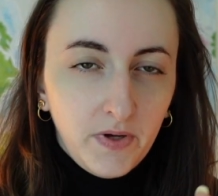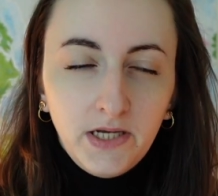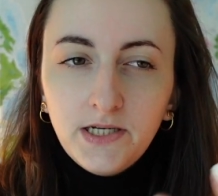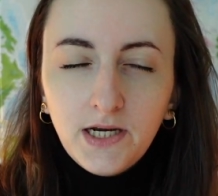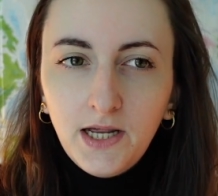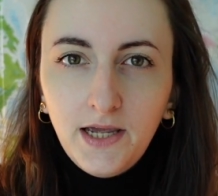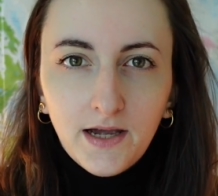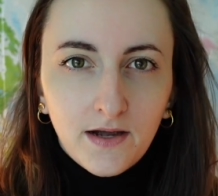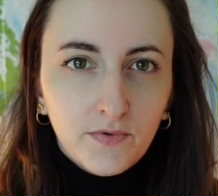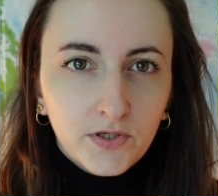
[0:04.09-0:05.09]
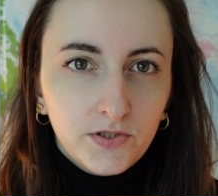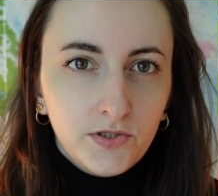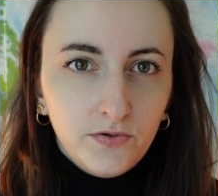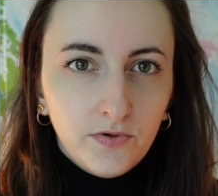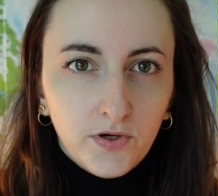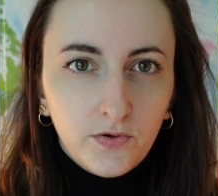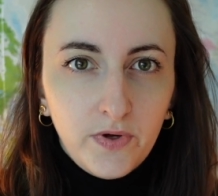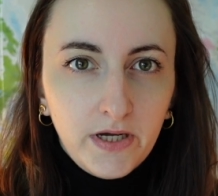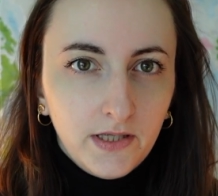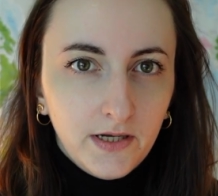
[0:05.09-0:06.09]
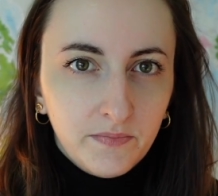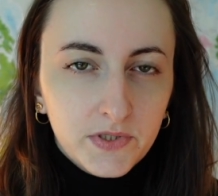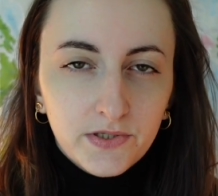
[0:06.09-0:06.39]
Basically, I want to do a quick tips